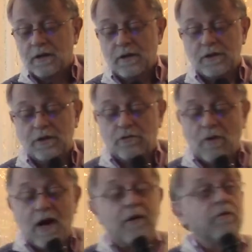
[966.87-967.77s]
there's a
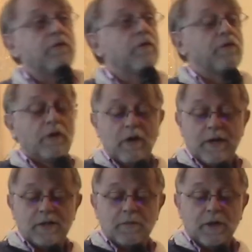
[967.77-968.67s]
drive for
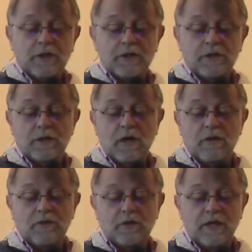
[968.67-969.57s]
expression
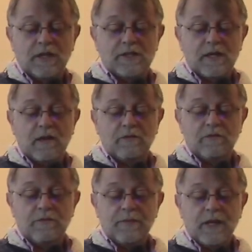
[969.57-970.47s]
of unique self